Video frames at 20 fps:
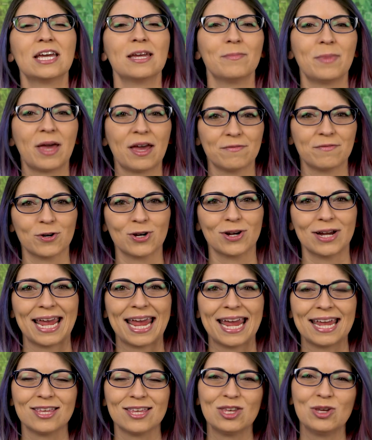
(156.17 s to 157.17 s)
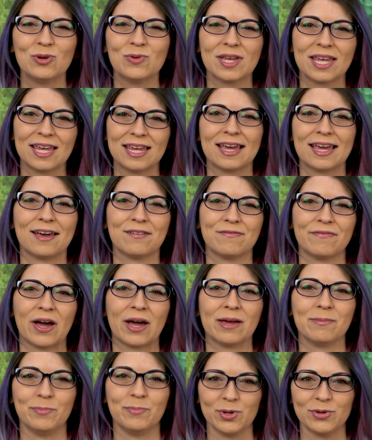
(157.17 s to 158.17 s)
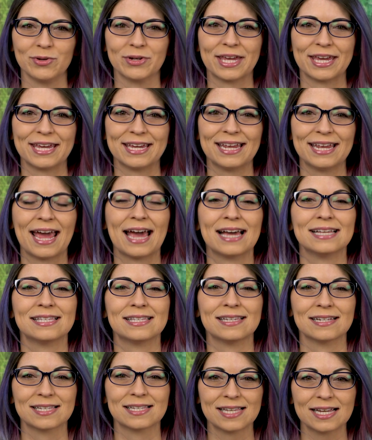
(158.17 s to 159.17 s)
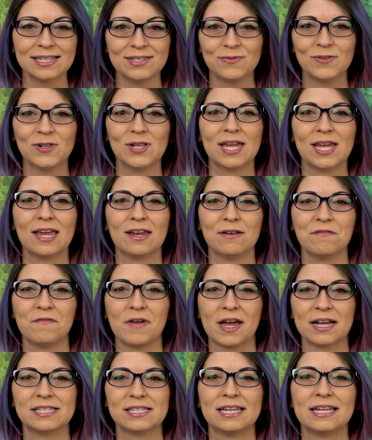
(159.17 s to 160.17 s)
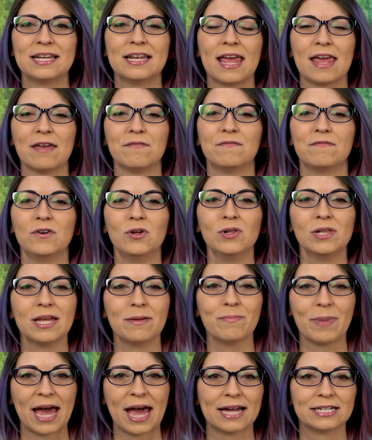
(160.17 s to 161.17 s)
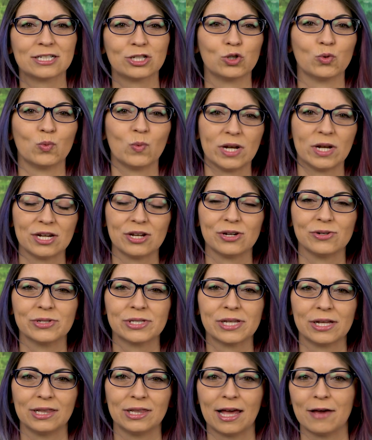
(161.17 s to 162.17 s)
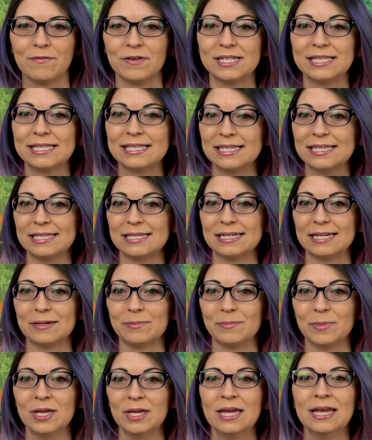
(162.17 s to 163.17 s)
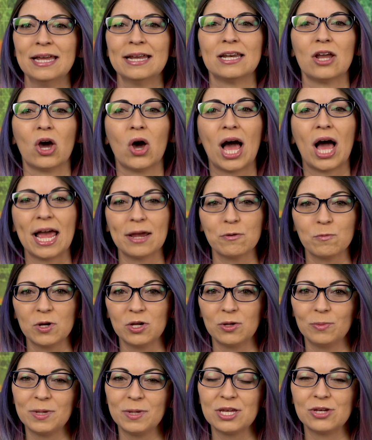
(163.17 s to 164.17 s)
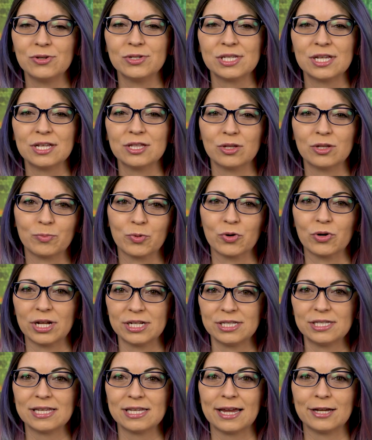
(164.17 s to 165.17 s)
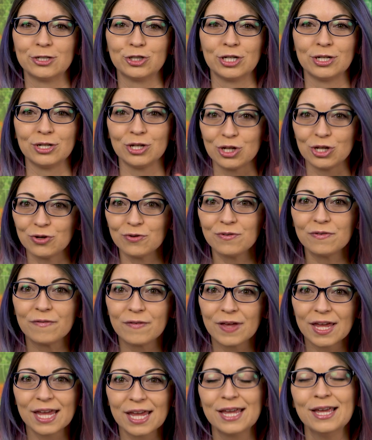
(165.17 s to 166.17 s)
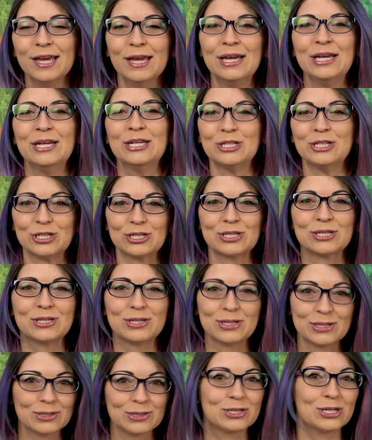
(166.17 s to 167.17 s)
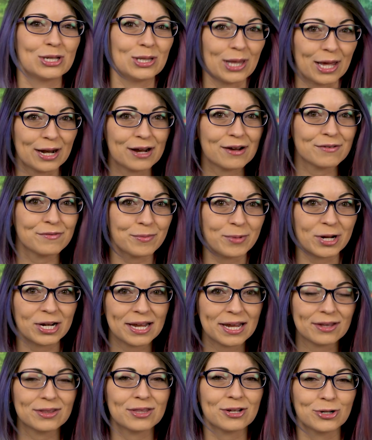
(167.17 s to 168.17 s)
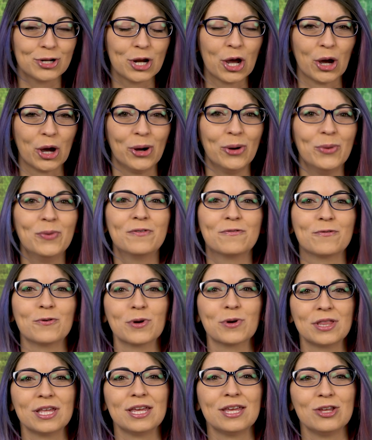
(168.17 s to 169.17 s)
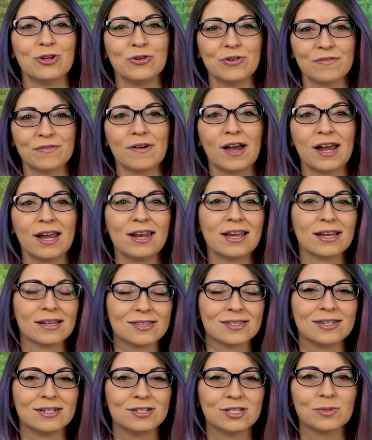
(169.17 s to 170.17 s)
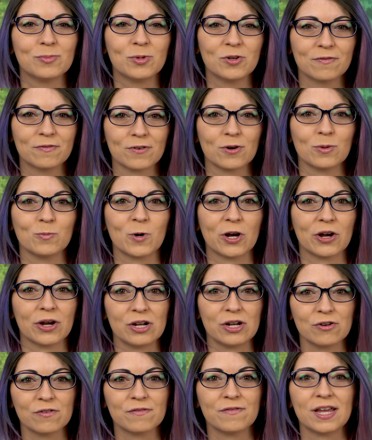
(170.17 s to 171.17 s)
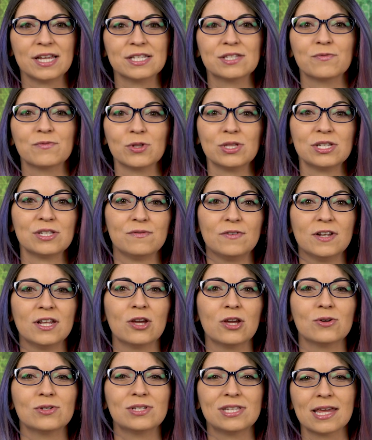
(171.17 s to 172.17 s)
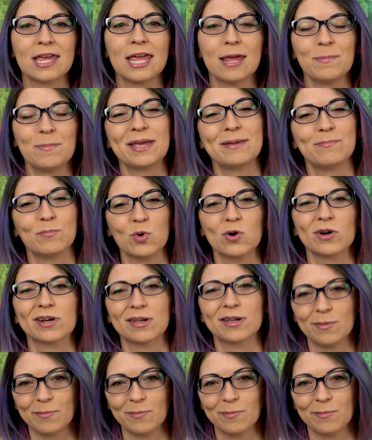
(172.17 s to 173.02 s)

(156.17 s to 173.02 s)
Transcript: time ever, a UEFI bootkit has successfully infected a fully patched Windows 11 system. Now, I will be using the pronunciation UFI just to let everybody out there know for the unified extensible firmware interface for this video to keep it more